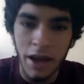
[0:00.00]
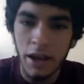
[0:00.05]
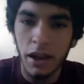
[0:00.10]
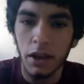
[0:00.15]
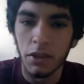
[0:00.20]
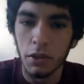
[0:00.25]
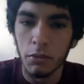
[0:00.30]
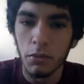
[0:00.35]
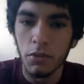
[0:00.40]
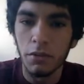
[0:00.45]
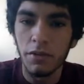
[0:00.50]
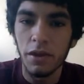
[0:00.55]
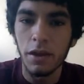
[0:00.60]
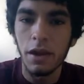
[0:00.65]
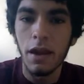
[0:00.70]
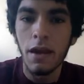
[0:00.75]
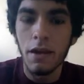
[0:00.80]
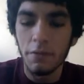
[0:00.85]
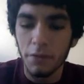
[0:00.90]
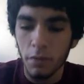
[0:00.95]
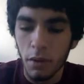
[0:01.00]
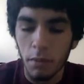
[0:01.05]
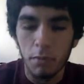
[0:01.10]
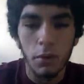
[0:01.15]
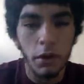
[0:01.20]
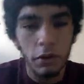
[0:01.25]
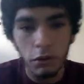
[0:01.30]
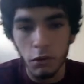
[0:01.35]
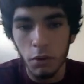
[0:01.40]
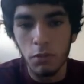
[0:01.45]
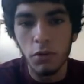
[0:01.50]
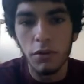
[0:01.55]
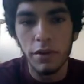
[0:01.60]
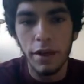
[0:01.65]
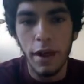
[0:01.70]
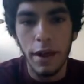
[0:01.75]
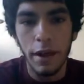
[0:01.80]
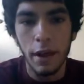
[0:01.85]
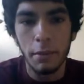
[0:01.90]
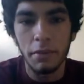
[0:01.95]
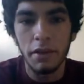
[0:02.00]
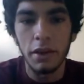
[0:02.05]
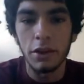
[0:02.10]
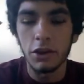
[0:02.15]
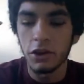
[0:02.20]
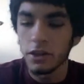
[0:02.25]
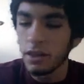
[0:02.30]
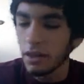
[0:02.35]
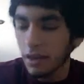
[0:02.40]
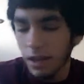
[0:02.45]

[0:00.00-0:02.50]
any other movie from a book to a movie adaptation.